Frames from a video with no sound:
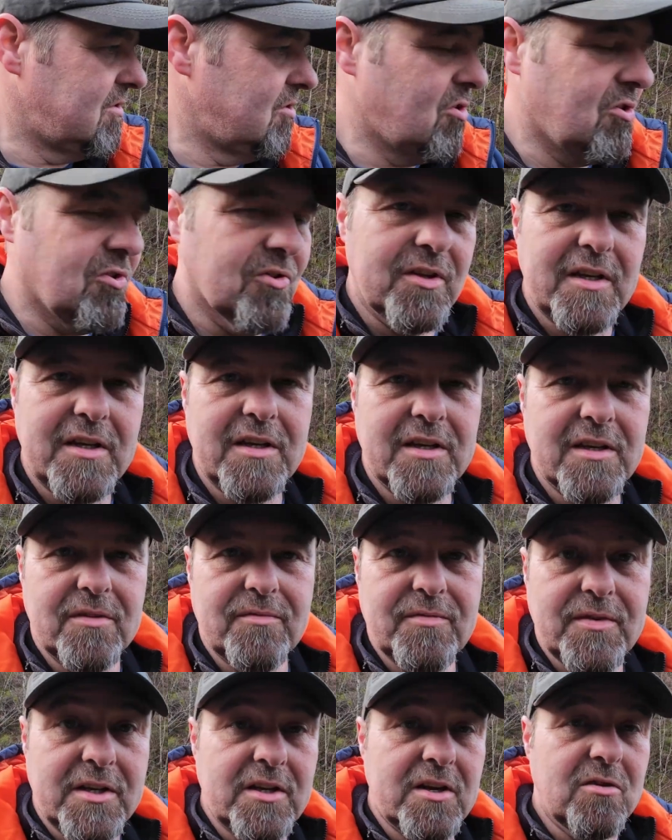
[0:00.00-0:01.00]
or the
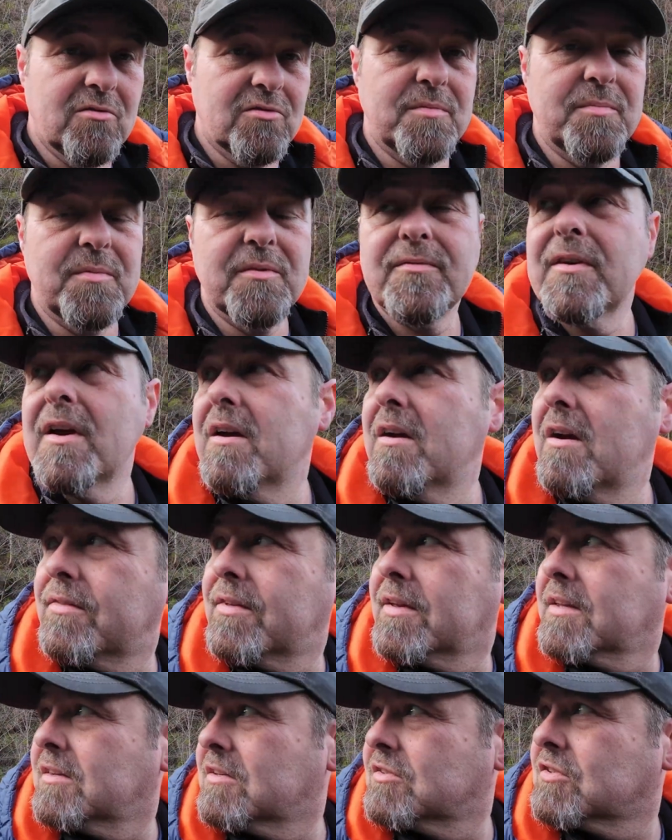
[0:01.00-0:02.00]
video, to be fair. I
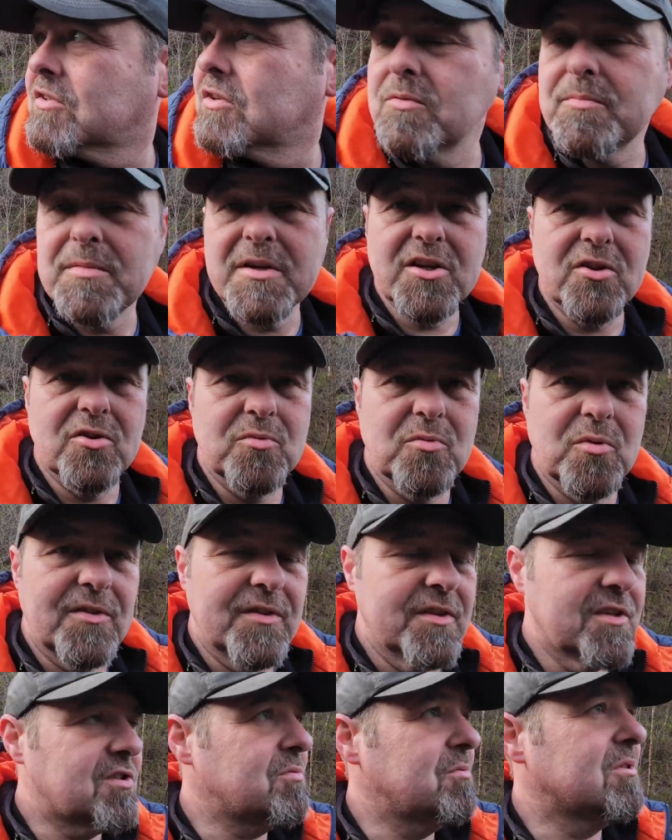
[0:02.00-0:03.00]
think this is going to be a good
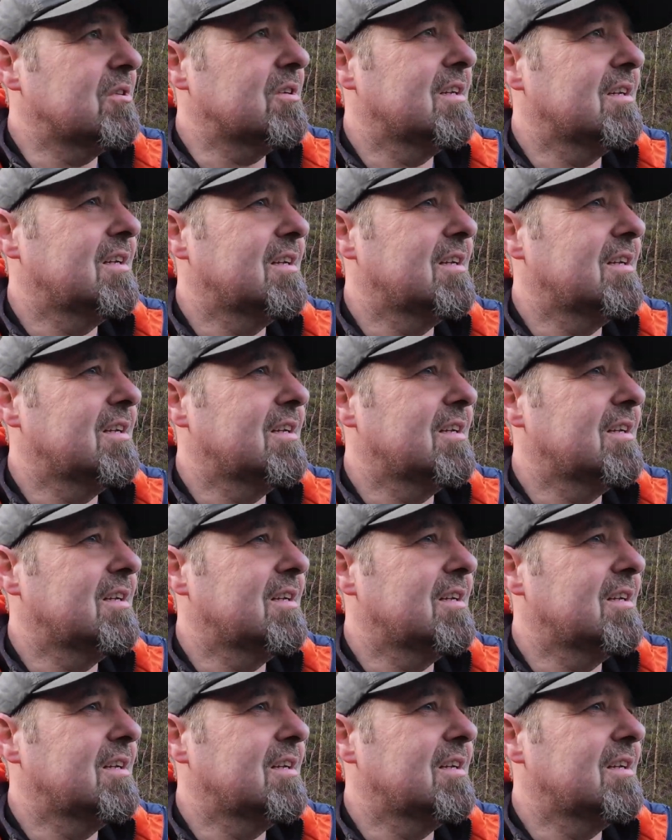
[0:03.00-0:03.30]
one, this one.